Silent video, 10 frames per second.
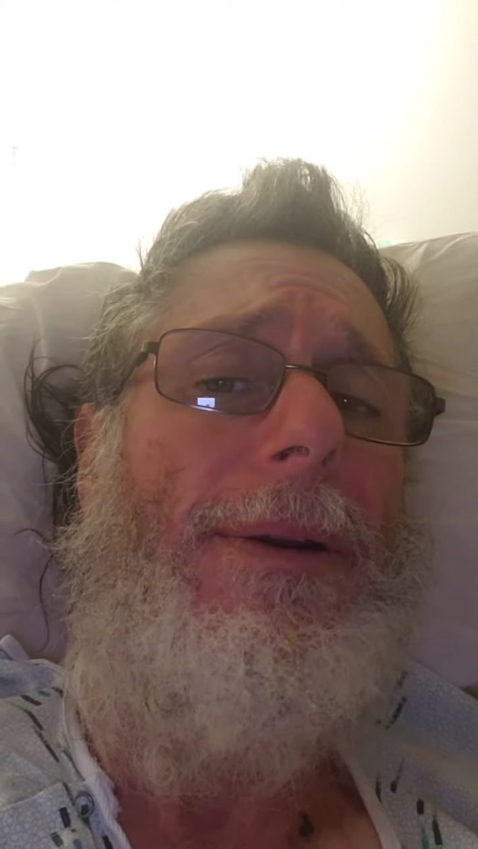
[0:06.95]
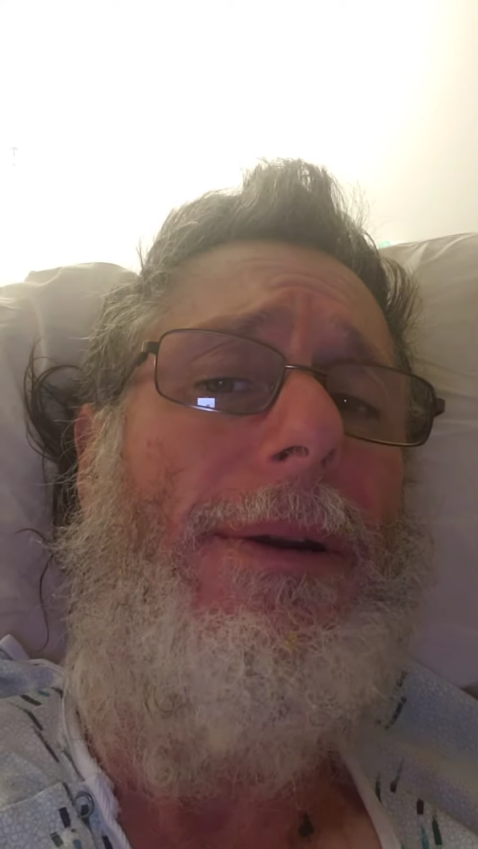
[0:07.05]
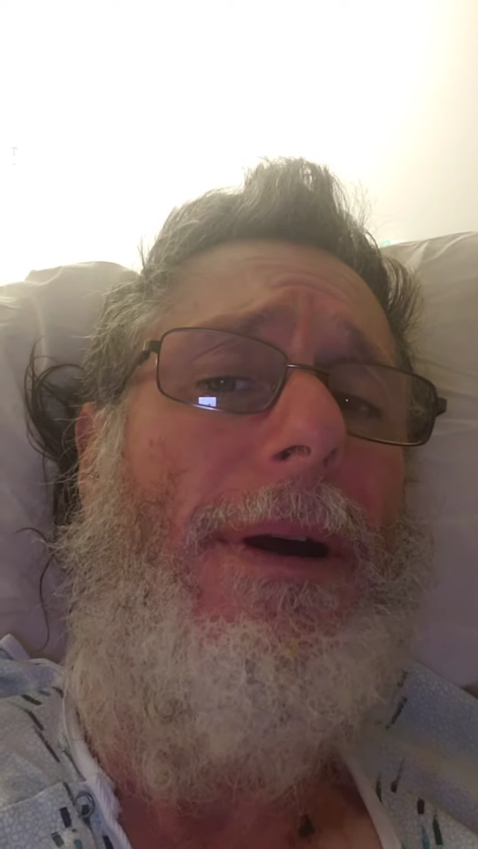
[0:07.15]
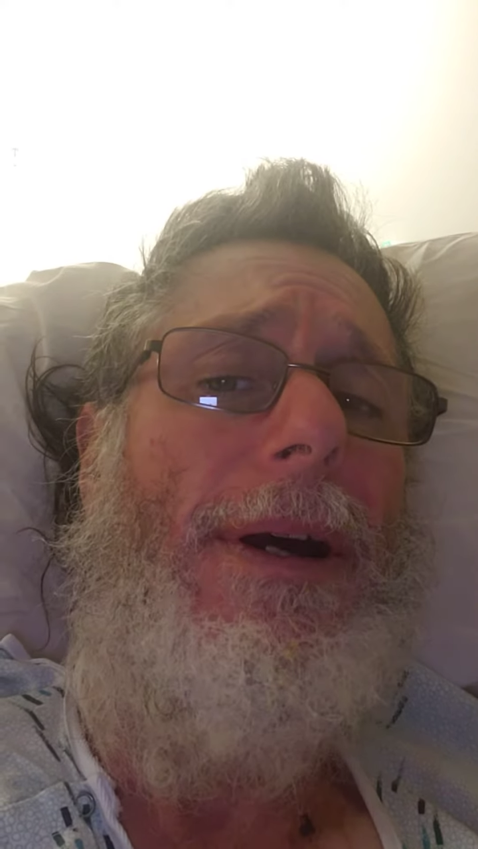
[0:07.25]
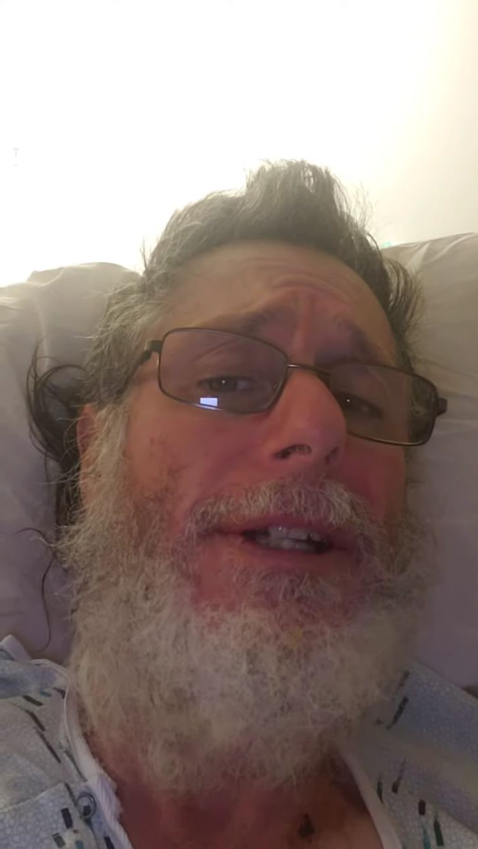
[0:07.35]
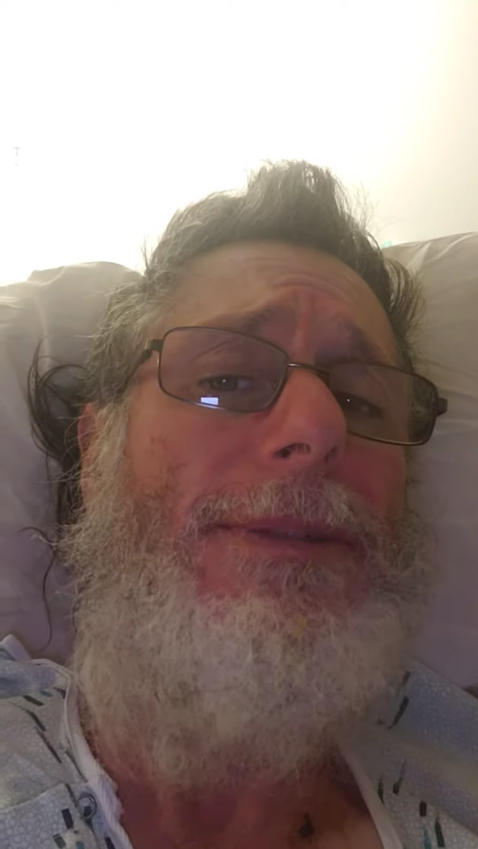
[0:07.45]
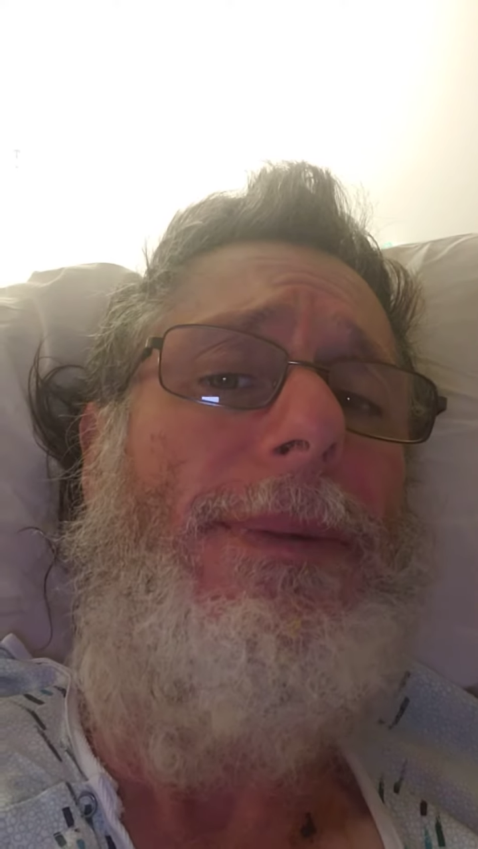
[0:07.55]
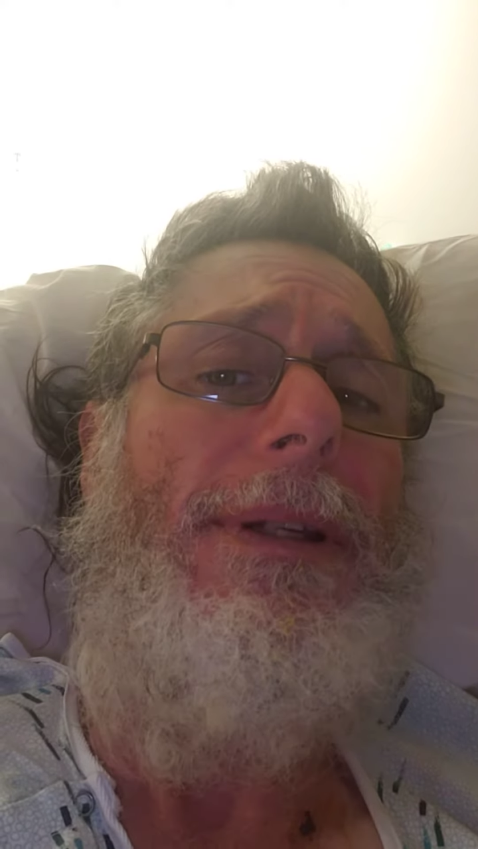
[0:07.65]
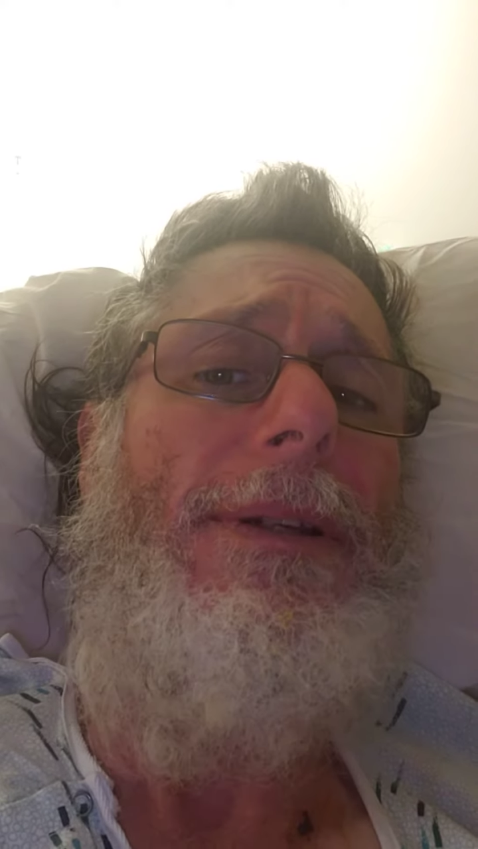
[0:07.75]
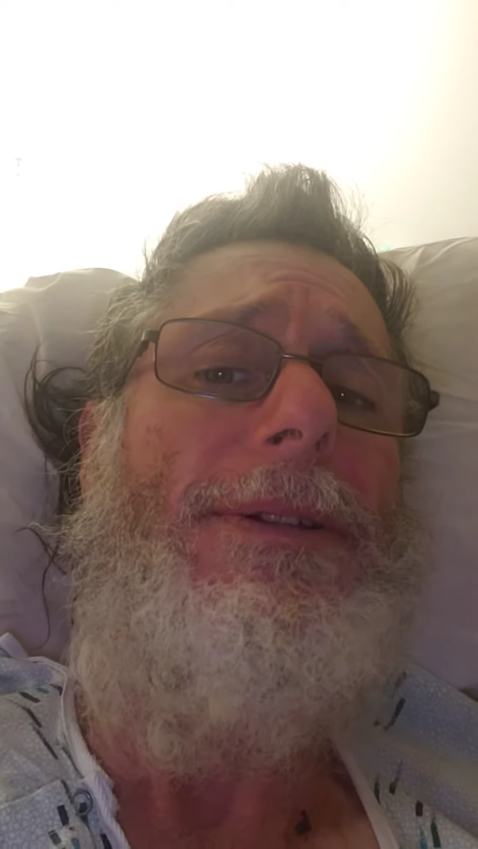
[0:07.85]
in
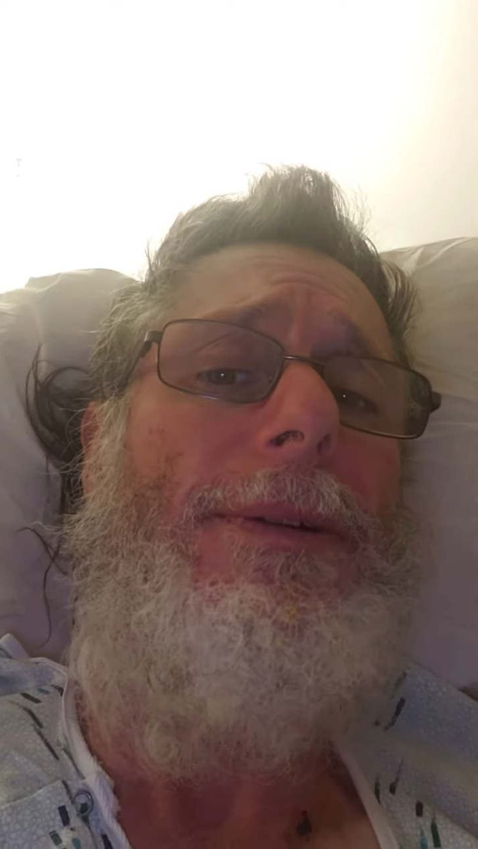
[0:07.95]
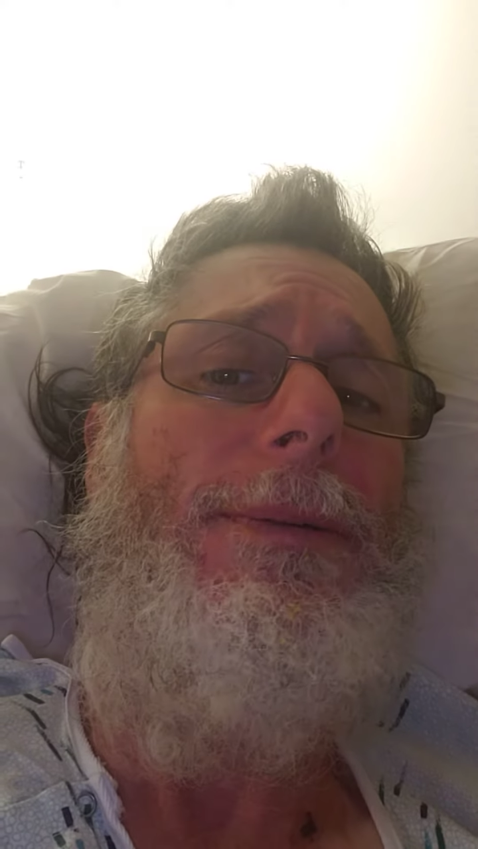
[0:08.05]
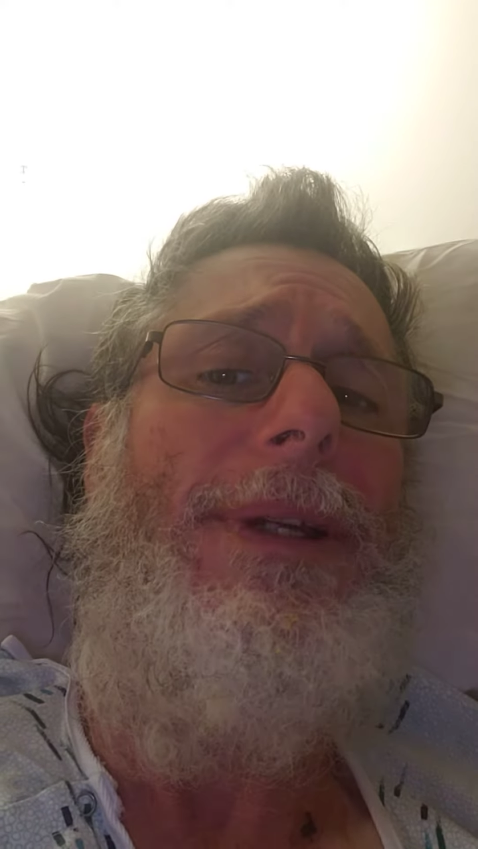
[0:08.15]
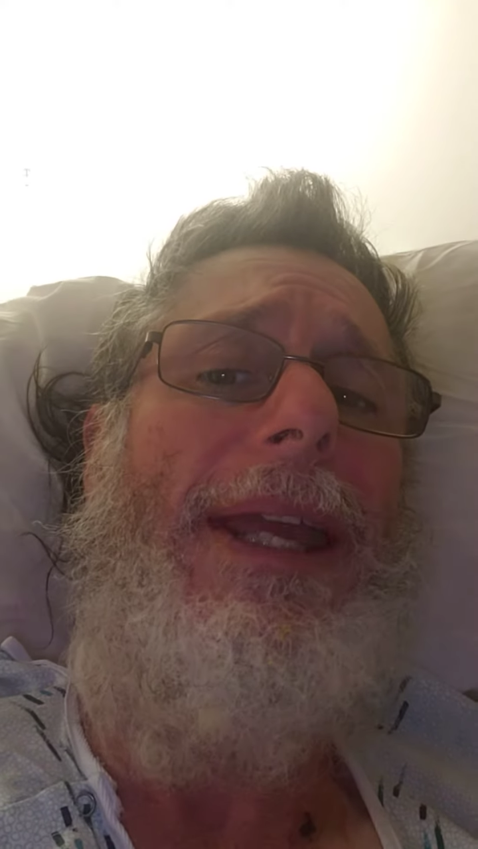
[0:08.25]
hospital, so we